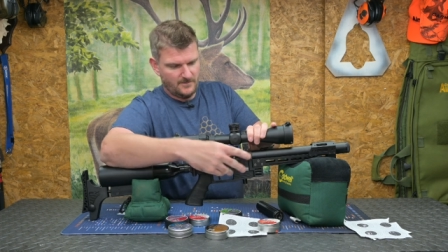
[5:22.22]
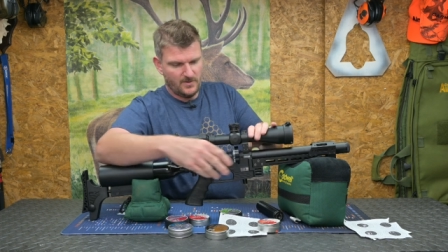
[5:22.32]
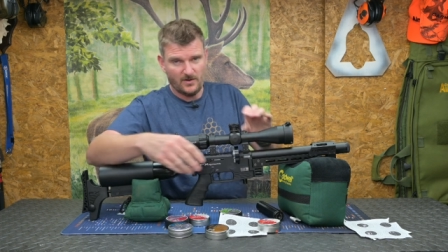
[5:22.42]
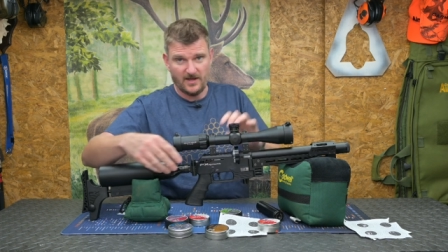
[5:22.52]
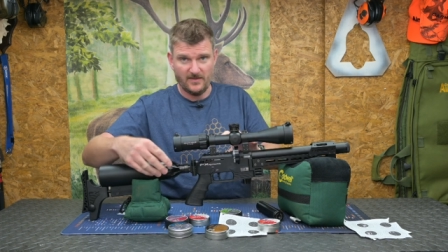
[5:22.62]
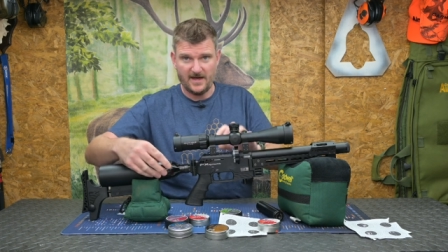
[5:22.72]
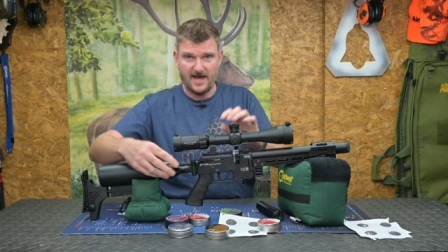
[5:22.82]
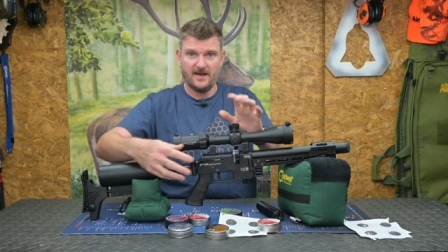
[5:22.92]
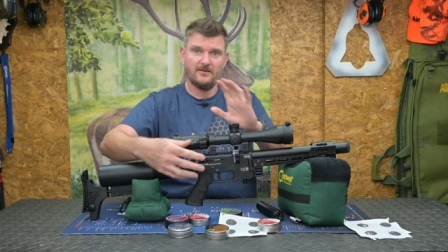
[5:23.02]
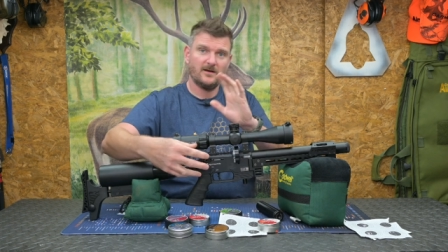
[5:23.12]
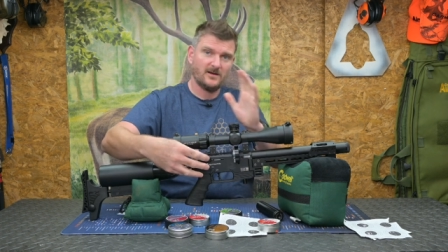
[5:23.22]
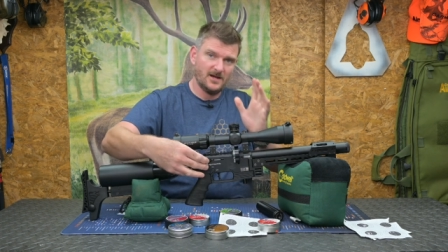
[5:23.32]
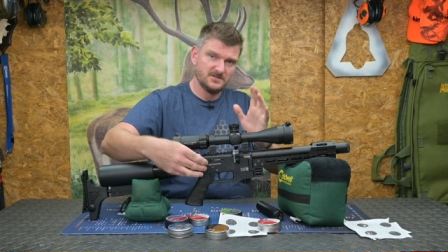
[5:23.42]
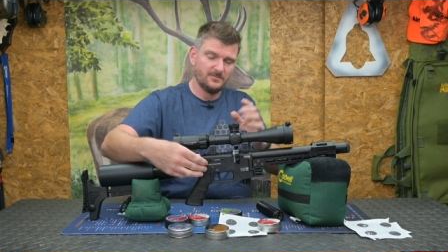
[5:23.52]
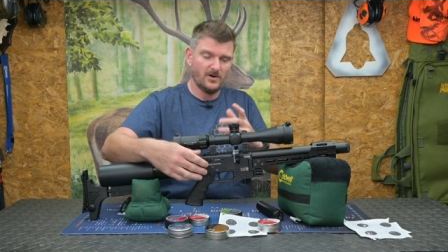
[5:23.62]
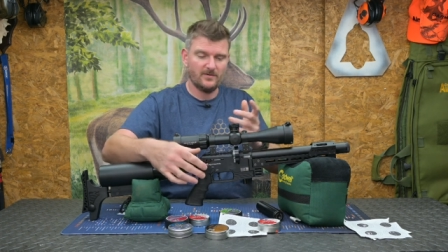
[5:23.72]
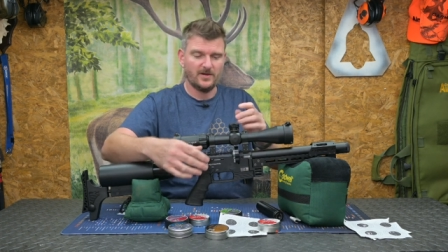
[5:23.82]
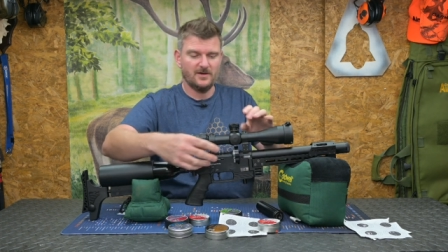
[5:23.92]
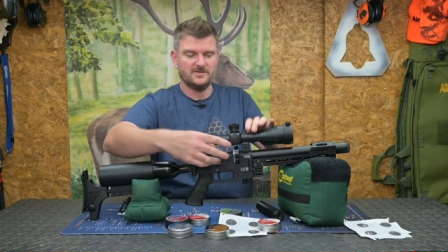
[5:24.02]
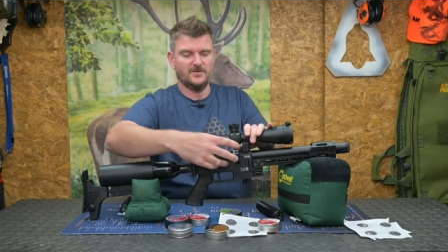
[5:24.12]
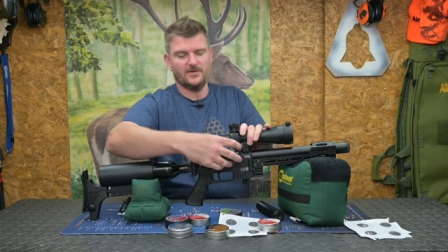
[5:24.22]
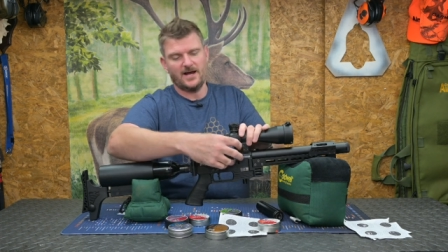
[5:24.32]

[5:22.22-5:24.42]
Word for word: pocket there close the bolt and goes forward